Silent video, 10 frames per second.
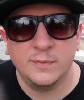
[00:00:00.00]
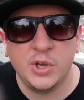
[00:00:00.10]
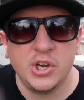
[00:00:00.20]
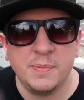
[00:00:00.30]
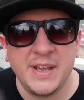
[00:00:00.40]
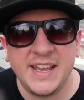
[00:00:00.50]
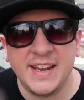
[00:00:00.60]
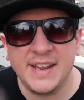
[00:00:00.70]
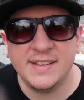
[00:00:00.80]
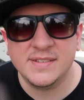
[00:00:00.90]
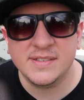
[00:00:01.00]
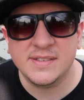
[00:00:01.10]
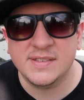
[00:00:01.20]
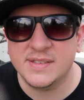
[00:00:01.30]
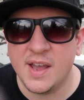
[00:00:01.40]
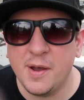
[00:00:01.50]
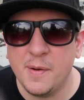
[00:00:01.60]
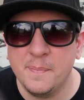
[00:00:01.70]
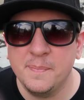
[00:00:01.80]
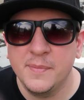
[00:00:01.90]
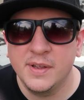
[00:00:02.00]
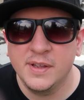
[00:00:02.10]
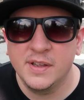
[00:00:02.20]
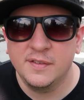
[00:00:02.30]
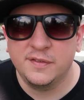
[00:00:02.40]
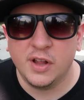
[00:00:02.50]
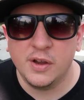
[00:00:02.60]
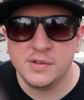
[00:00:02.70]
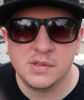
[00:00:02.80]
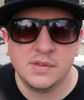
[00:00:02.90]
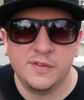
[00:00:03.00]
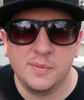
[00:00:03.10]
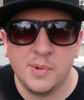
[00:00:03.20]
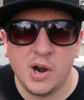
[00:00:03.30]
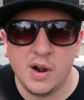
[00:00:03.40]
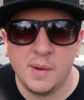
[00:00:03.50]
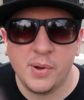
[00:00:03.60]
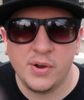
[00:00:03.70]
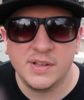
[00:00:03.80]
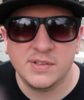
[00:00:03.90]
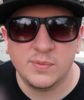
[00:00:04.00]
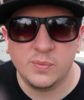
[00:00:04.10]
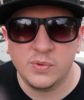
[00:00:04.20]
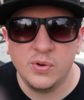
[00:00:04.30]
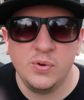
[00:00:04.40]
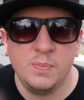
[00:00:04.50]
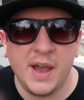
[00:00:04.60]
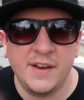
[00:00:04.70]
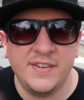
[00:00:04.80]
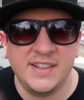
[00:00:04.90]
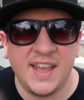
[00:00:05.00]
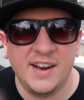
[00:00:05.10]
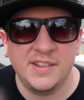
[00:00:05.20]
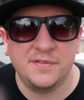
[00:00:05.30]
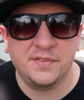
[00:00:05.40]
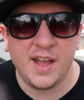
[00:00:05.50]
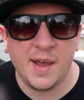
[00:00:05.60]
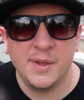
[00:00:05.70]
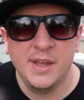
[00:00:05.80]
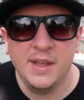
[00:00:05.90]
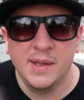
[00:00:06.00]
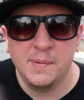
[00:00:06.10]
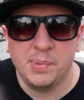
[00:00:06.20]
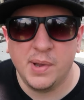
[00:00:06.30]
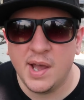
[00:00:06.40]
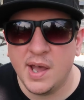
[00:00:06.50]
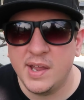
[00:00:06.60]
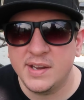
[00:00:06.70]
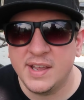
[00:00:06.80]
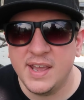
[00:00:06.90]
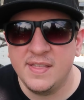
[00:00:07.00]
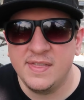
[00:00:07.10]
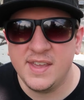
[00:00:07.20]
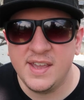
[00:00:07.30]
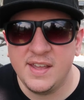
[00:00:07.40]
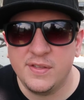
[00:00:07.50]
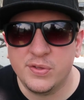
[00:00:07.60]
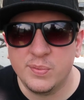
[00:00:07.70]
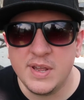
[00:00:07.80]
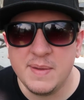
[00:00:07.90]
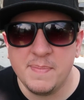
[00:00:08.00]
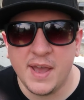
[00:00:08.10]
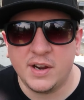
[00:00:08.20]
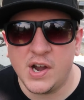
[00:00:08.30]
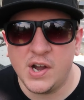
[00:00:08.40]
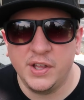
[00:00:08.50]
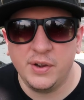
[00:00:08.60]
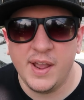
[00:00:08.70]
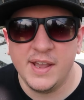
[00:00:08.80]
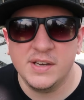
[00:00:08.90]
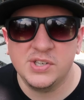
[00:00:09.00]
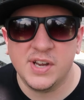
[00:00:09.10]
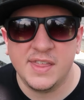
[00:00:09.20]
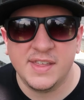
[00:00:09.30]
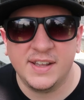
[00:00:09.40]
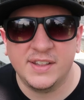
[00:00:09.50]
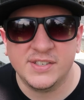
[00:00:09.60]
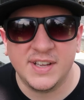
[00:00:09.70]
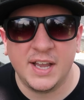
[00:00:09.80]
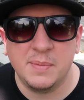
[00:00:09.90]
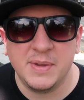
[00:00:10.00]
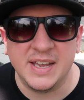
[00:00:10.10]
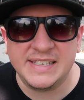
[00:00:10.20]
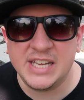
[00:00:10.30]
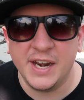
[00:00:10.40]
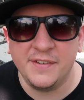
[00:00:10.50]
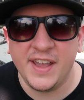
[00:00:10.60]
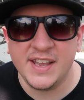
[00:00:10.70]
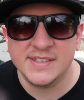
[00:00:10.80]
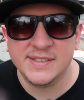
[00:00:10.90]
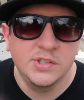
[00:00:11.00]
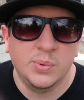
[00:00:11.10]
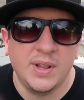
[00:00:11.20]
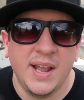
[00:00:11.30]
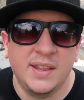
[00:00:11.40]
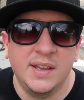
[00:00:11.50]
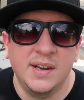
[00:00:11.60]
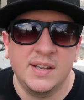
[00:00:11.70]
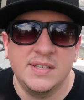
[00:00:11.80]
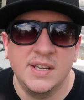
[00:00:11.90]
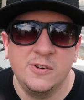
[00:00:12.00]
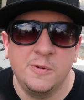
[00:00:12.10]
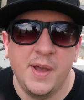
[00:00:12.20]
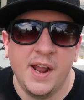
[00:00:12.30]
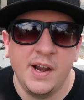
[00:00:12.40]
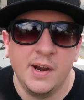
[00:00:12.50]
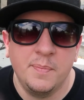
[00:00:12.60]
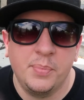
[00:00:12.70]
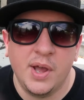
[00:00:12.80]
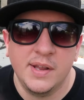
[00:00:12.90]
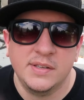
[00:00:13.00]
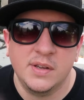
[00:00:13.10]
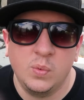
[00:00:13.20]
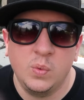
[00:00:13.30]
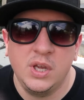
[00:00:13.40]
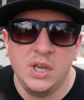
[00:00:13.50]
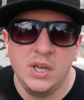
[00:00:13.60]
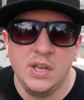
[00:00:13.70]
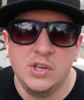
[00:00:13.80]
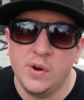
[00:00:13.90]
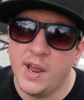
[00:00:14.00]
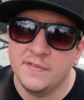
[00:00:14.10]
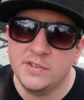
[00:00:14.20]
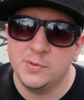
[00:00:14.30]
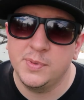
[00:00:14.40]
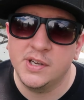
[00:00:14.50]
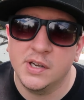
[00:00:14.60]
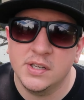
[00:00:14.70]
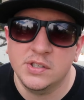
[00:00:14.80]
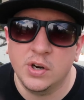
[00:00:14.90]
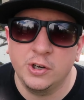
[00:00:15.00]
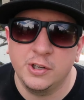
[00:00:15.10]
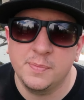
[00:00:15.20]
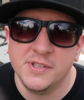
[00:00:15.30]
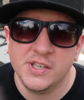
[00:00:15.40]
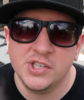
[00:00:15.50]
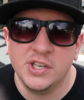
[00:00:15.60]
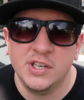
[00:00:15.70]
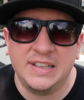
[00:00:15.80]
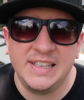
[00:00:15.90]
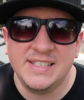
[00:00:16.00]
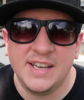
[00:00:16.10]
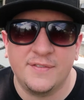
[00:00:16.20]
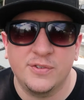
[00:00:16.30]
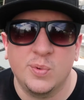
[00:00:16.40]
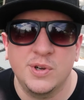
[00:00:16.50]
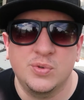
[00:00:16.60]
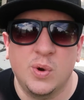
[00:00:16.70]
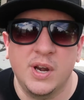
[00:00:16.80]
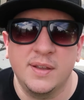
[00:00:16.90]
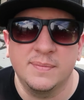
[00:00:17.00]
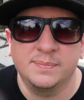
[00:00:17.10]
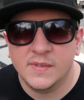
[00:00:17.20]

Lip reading: We could be getting some floats from our opponents who might have hit the 8 on the flop, but in the 3-bet calling range, I think there's not going to be a ton of 8s. So we're likely going to continue to bet here, but we don't have to because early position leads out for 120.